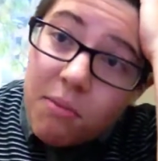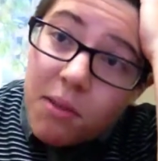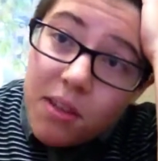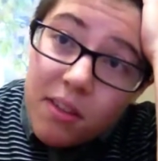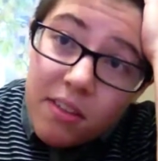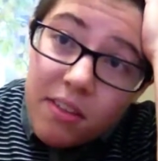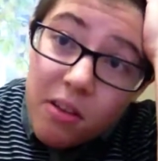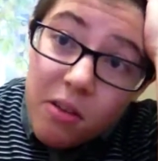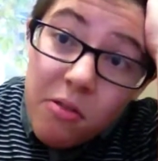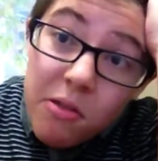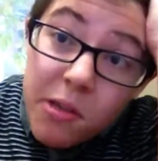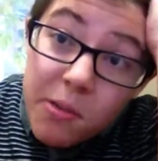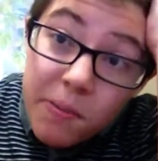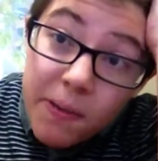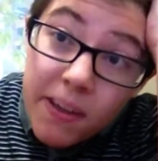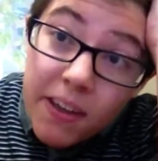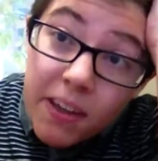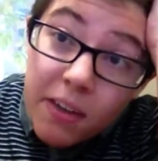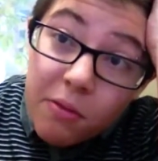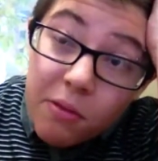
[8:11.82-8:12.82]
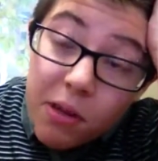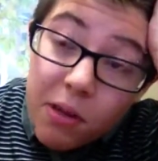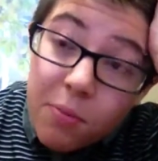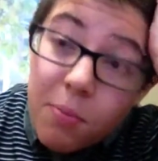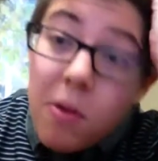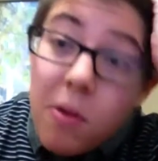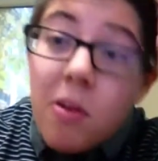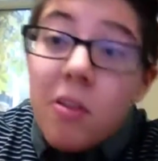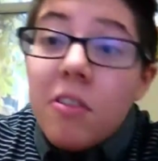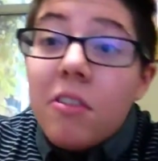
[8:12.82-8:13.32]
It's always been kind of weird,
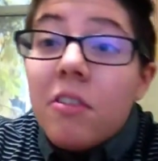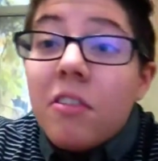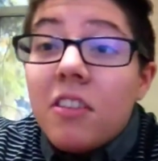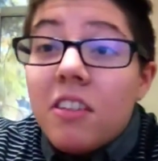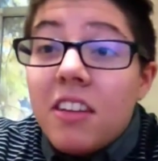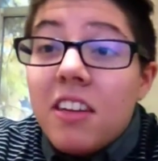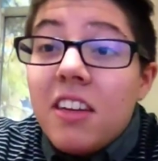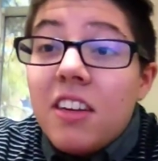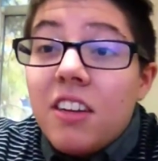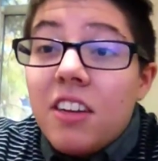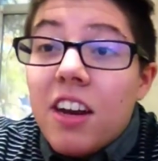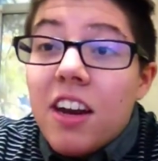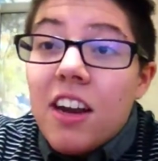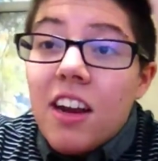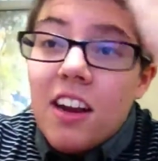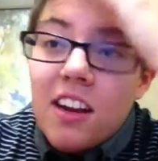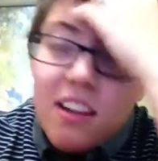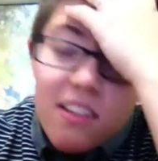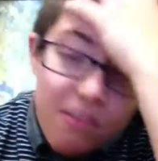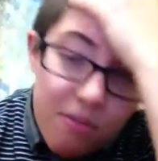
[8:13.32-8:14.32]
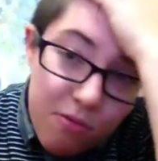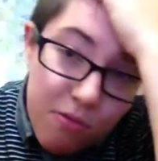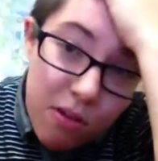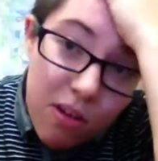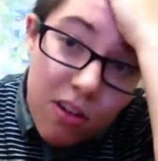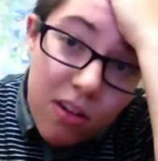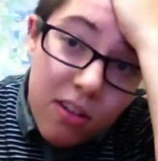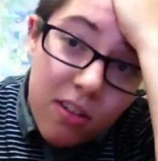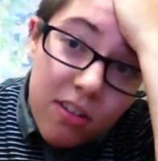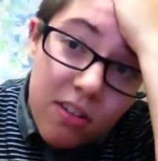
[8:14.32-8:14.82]
but Uncle CJ
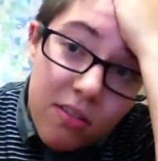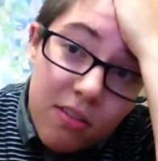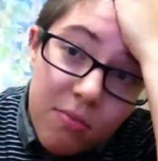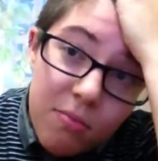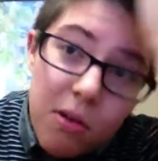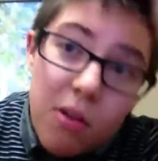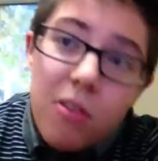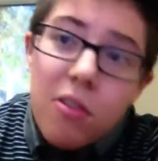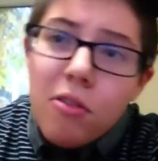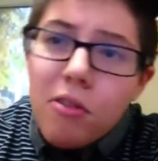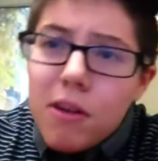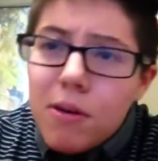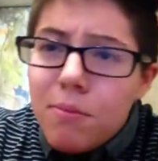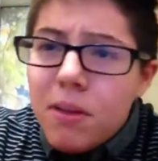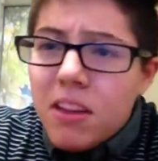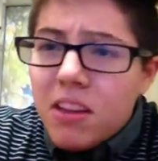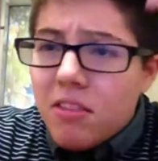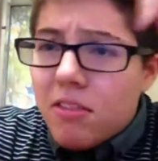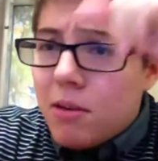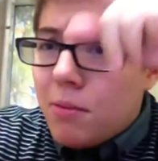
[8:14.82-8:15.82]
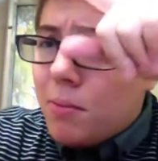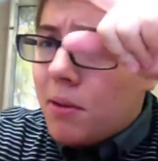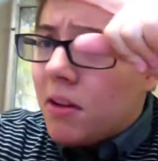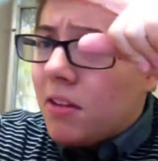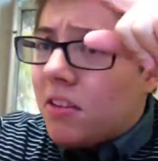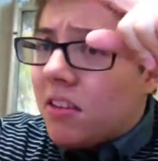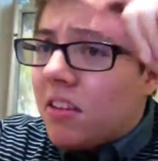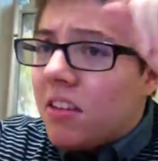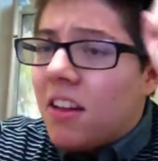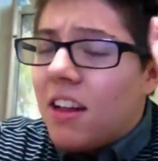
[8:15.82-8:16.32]
works. Although I'd be the creepy
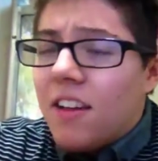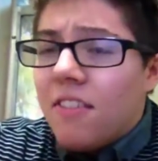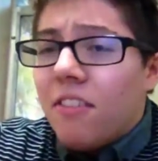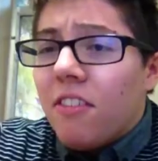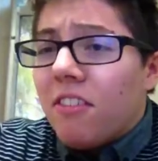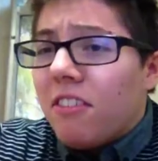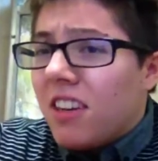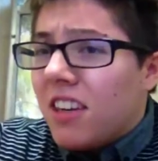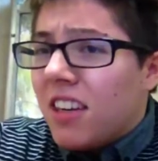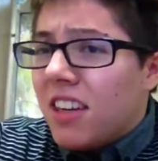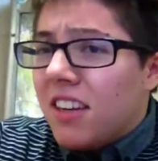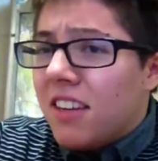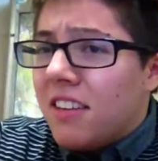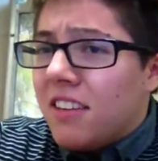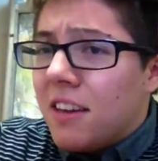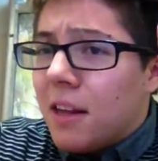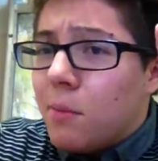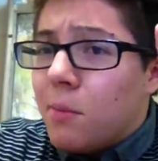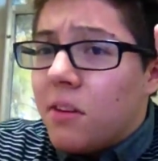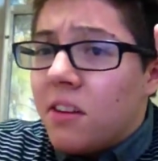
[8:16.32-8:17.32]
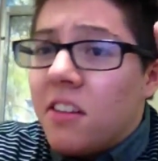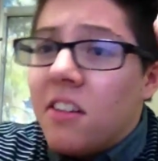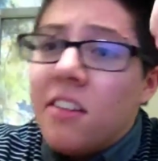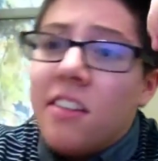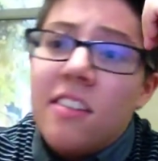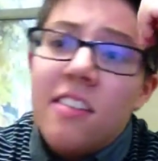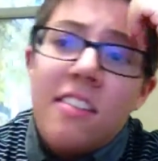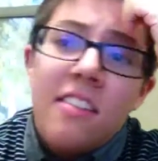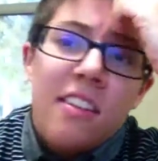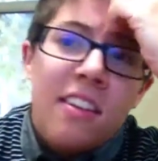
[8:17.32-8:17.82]
uncle. I've already established
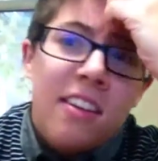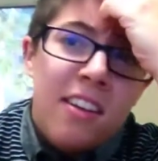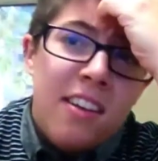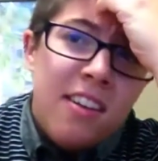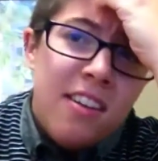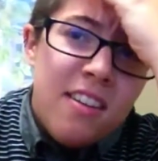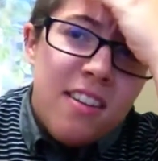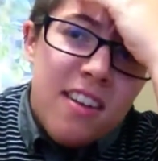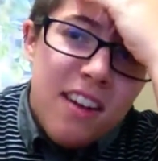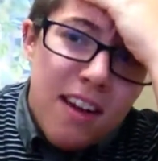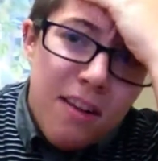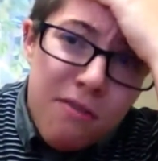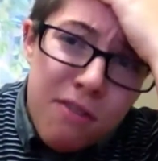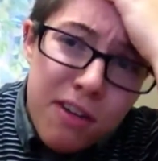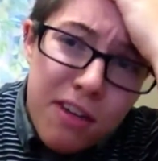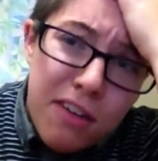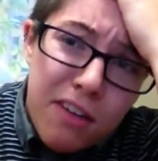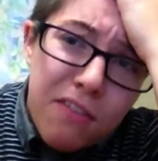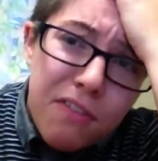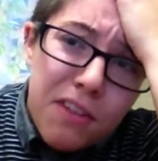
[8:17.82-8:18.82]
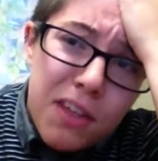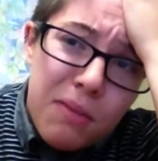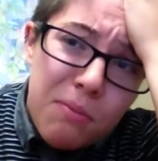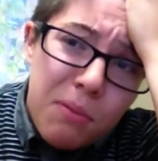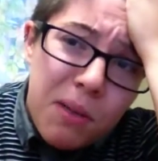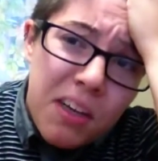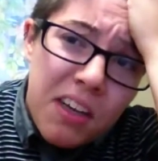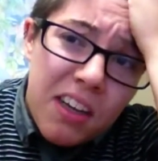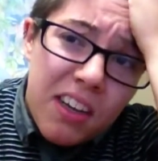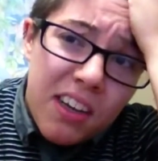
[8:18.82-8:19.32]
this. It would definitely
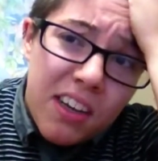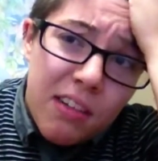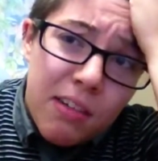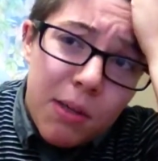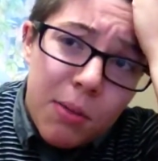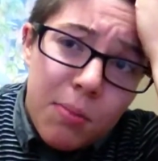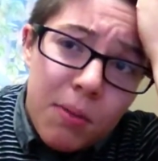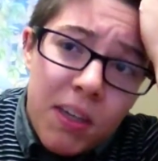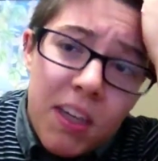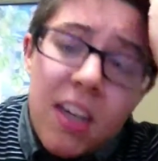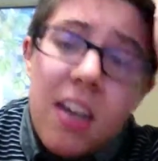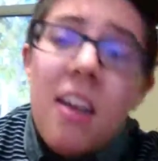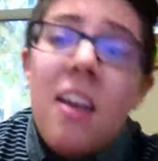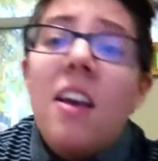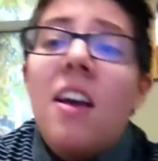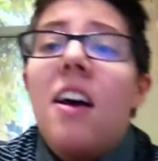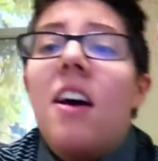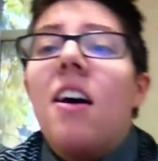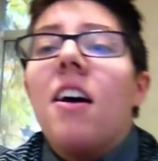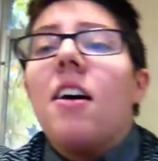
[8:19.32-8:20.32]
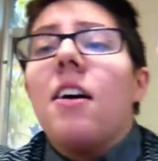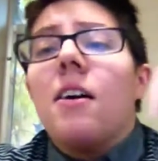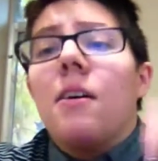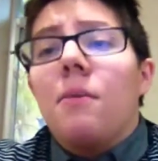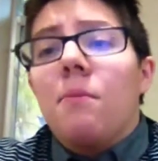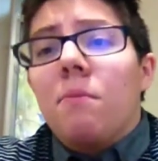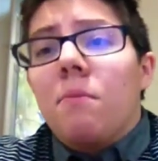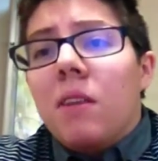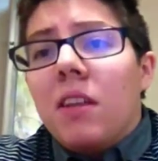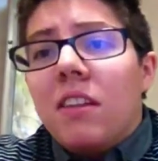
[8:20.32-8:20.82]
be kind of creepy.
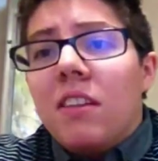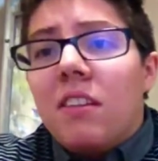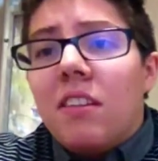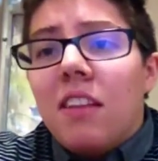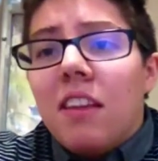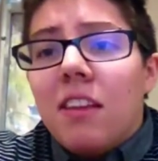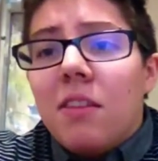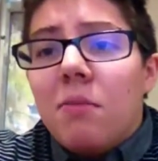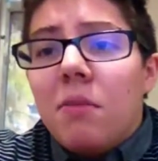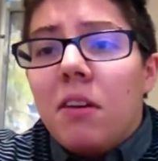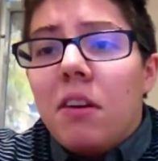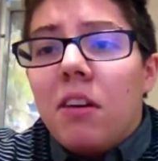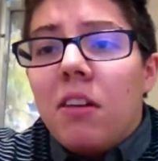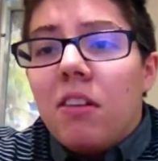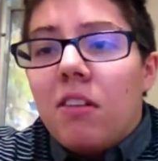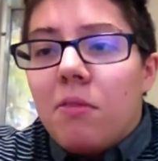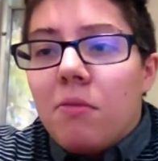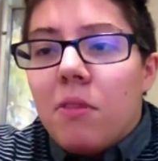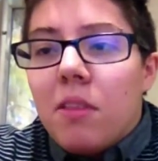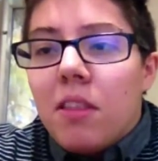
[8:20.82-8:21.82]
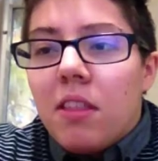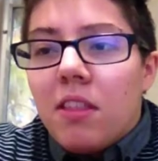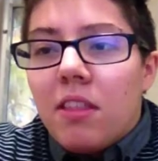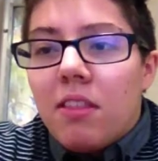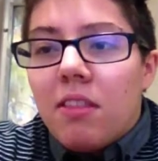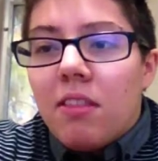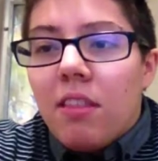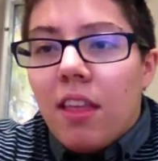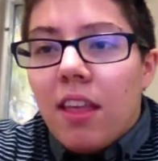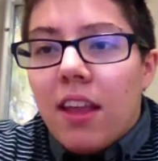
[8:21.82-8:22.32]
And so that's been hard with,
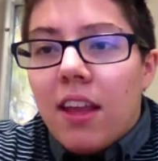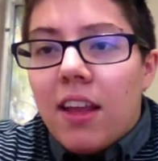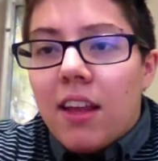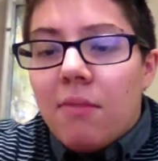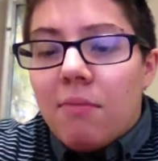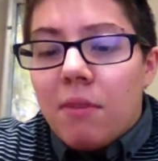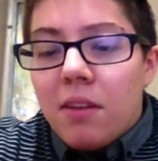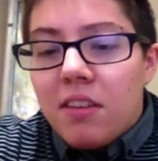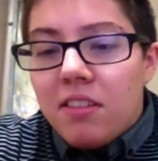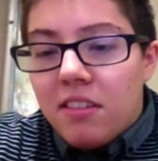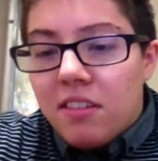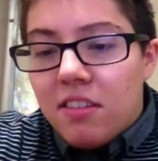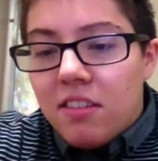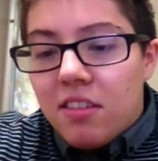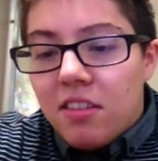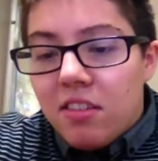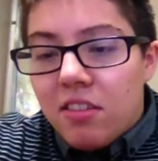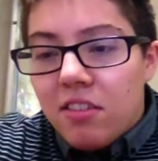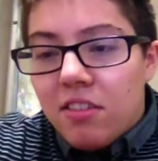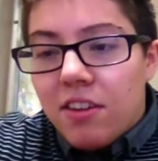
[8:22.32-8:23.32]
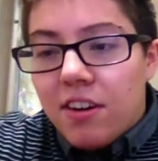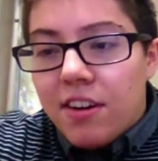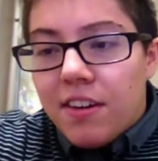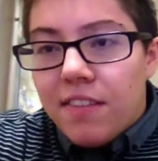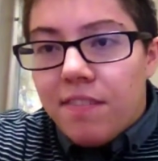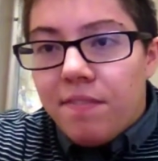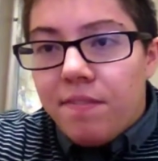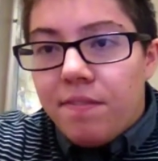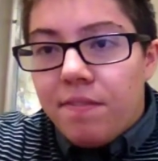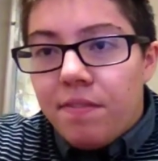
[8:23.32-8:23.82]
my sister and
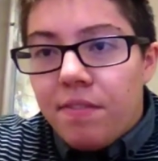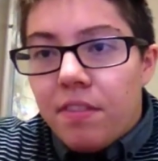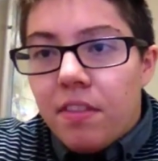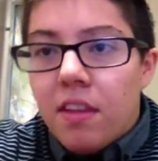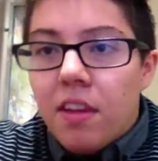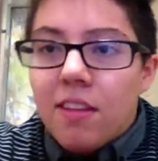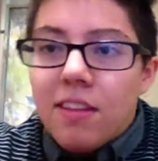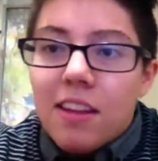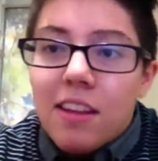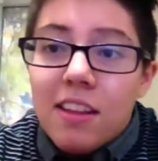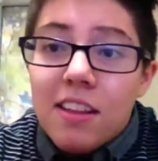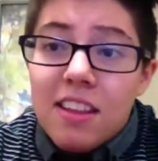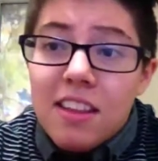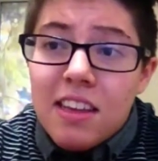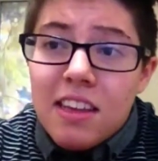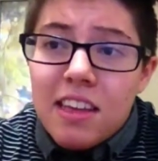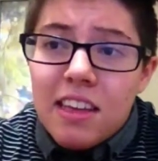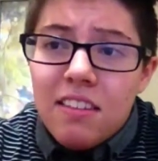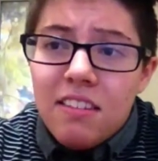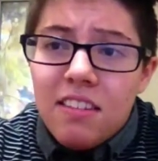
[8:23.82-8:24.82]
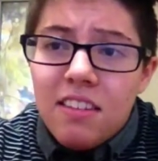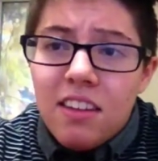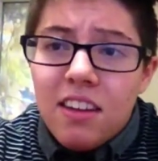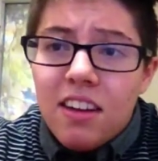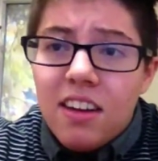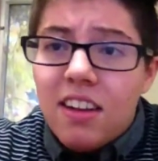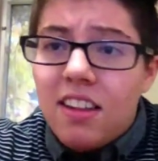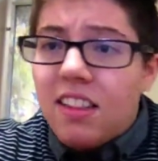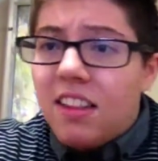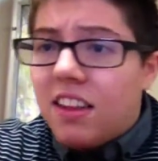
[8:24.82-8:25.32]
not telling the kids
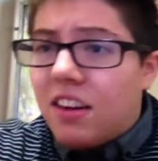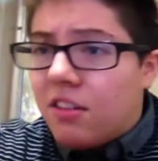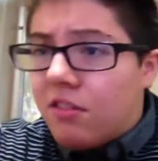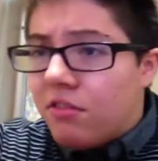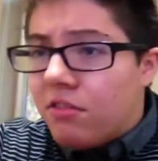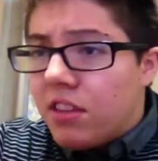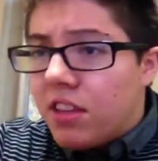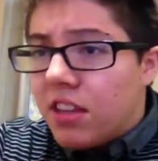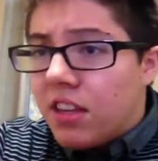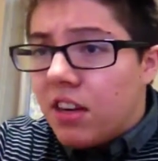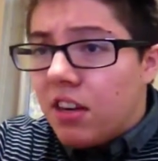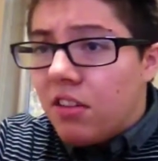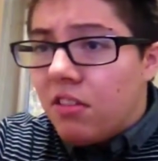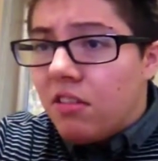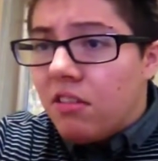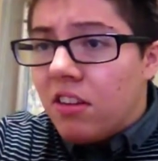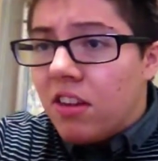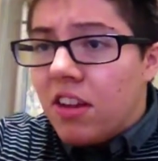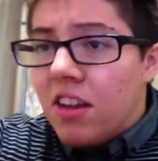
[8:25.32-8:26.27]
yet, and they don't really know.